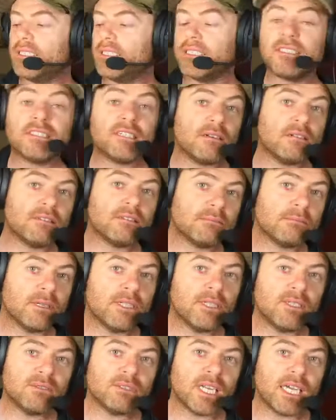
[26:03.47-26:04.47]
sign up to my
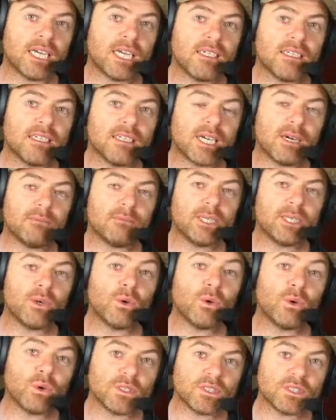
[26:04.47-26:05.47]
newsletter. That would be
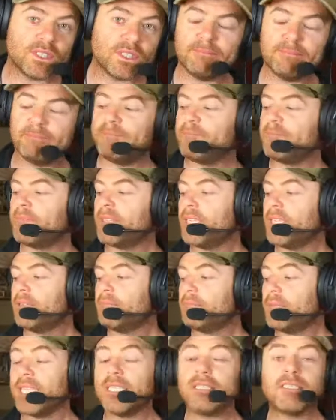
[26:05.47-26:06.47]
awesome.
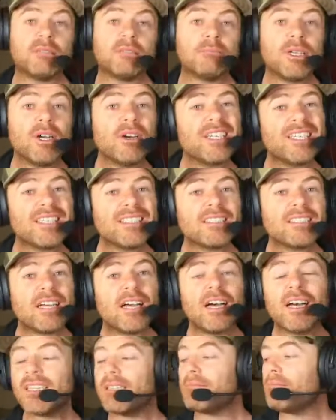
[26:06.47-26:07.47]
Because to be honest,
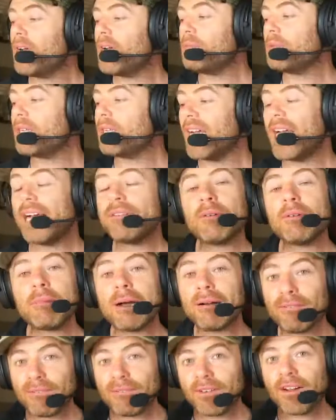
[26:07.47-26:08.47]
at the moment, I have
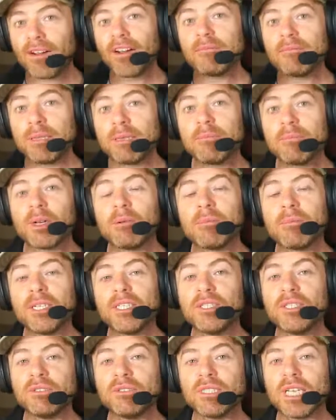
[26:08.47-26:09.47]
about 5 people on my
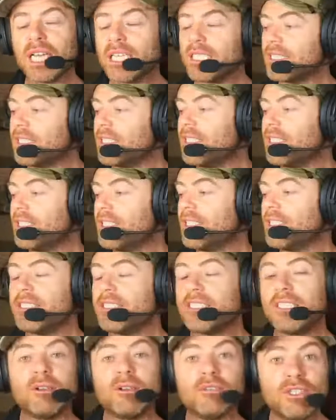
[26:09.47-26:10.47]
newsletter.
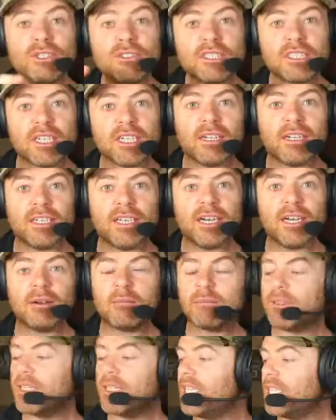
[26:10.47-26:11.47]
So if you sign
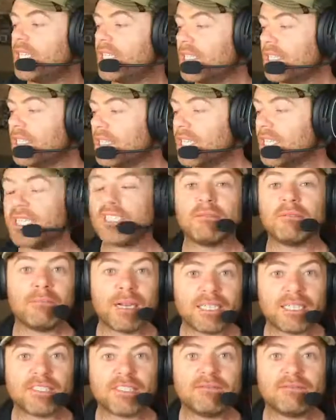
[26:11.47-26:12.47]
up, then that's a
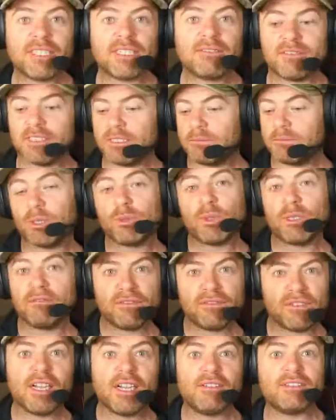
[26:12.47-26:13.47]
massive difference between
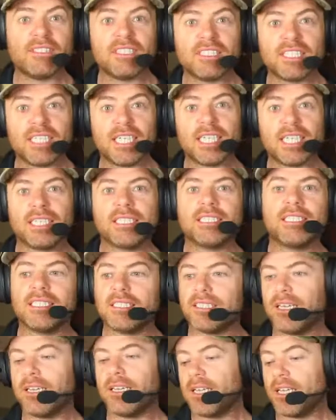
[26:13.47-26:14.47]
5 and 6.
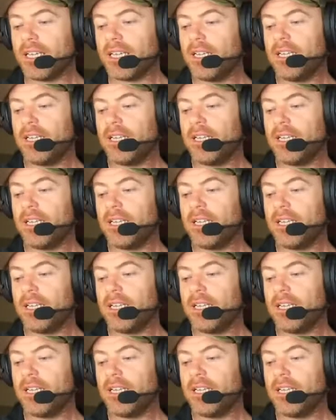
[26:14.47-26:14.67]
It's like